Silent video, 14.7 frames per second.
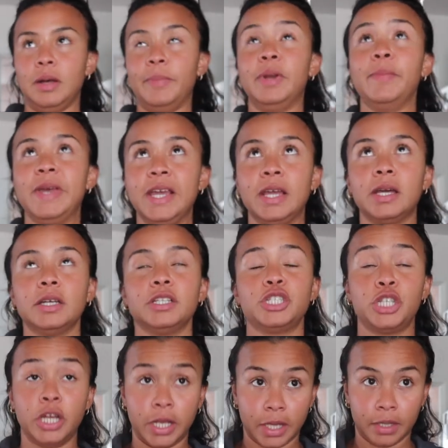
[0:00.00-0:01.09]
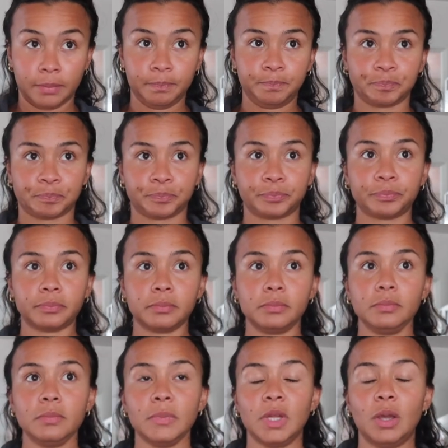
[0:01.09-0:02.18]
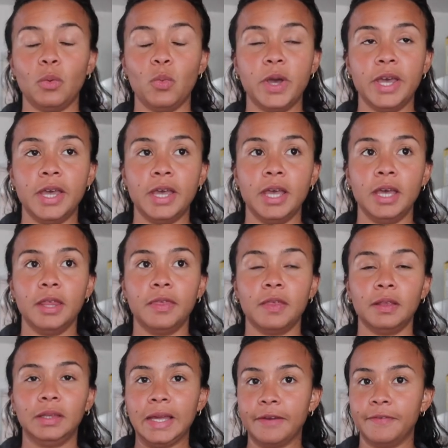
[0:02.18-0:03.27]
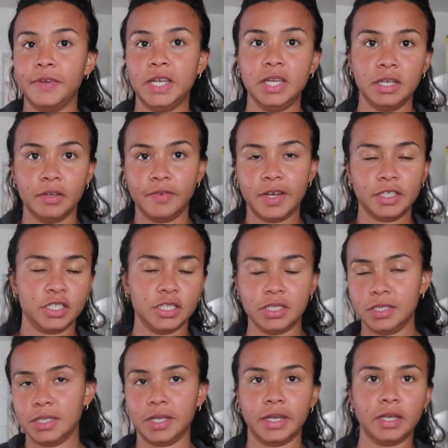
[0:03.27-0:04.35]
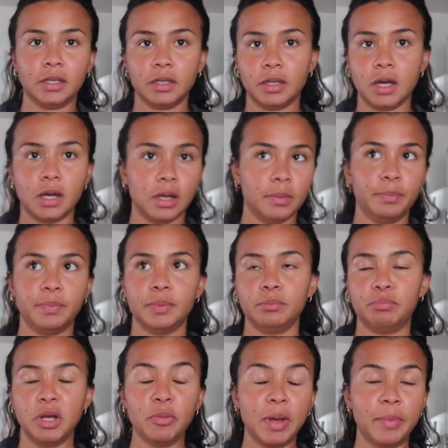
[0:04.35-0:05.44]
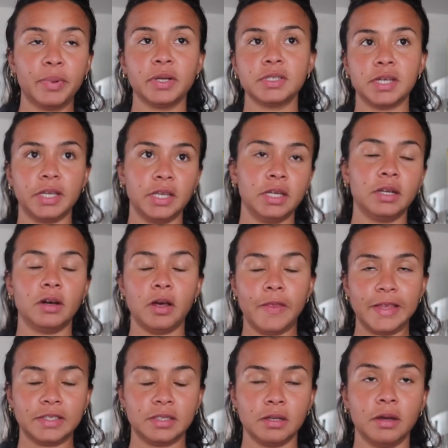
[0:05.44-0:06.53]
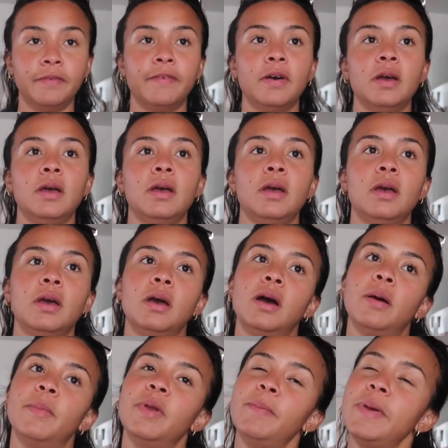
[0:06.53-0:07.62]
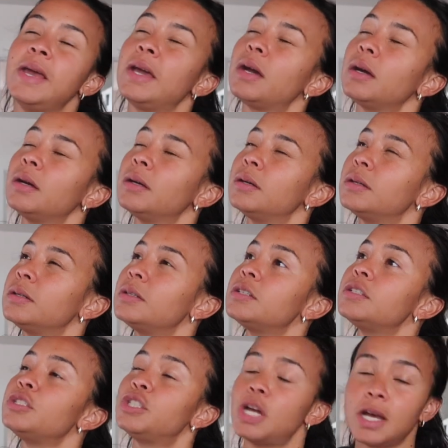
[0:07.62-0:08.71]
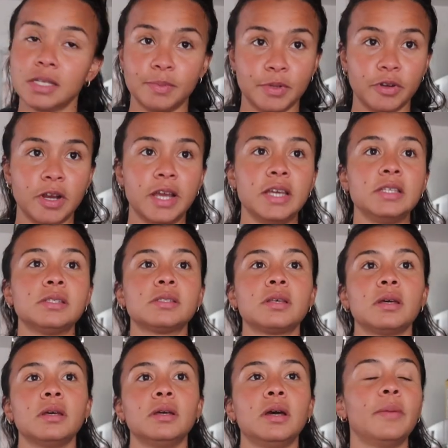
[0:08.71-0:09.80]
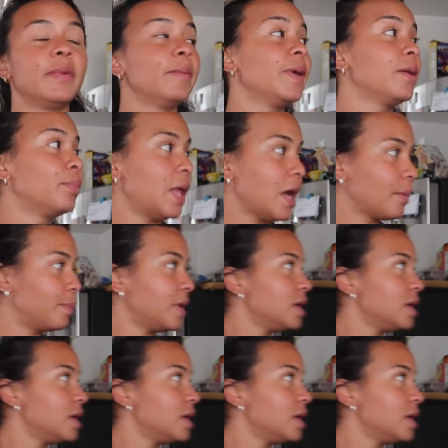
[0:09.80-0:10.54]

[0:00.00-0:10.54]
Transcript: gonna make chicken with like fajita veggies, like cut up bell peppers, onion, all that stuff. I'm gonna make jasmine rice. I'm gonna make black